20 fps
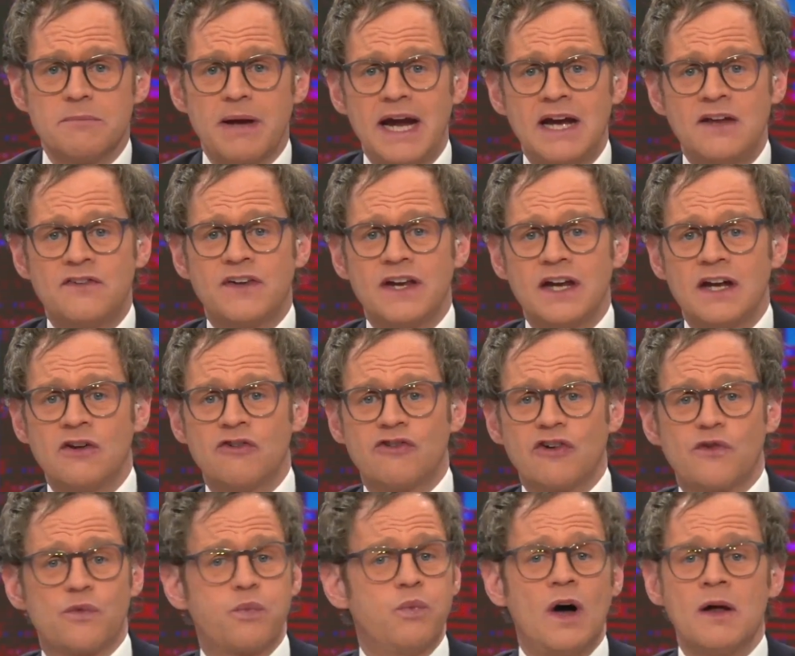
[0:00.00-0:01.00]
painting
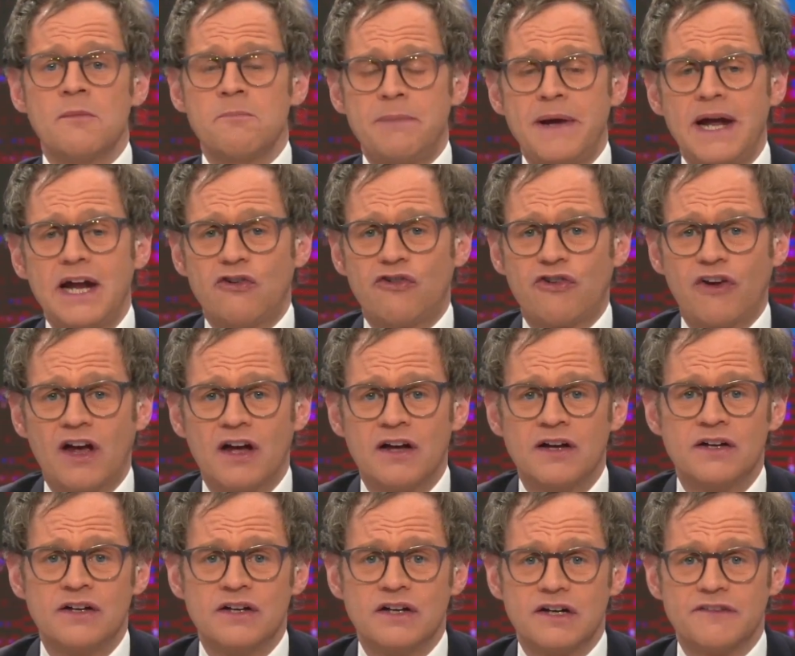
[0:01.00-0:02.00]
just one
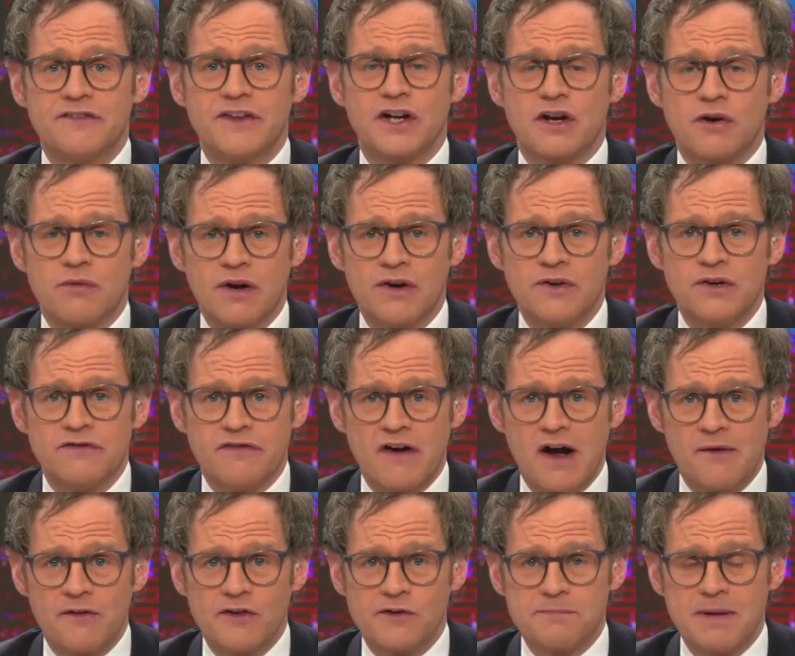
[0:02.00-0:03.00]
picture of the
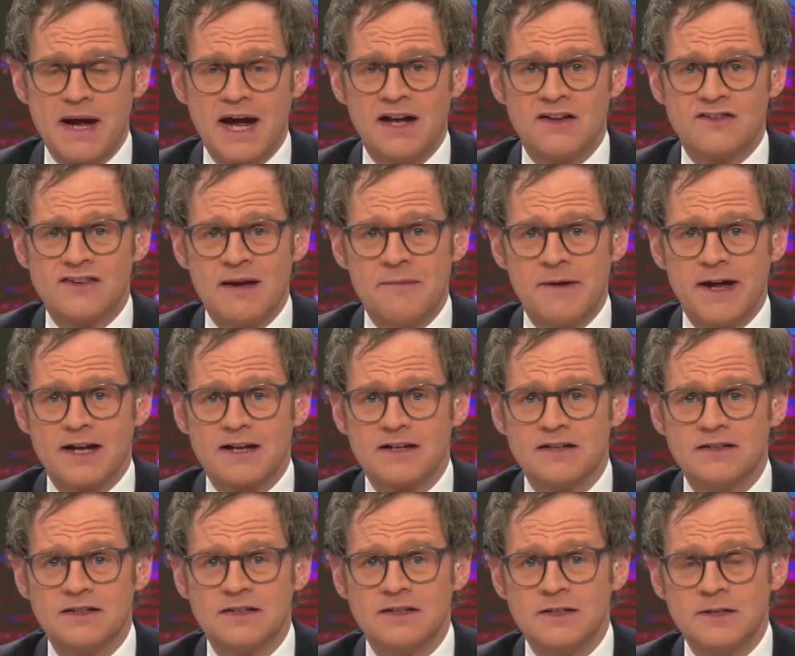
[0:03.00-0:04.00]
coronavirus
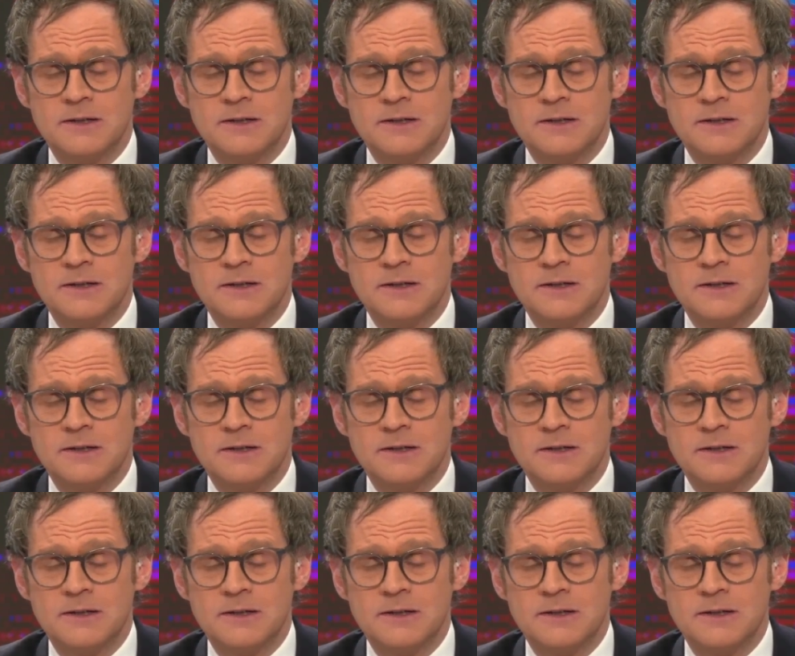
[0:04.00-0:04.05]
pandemic.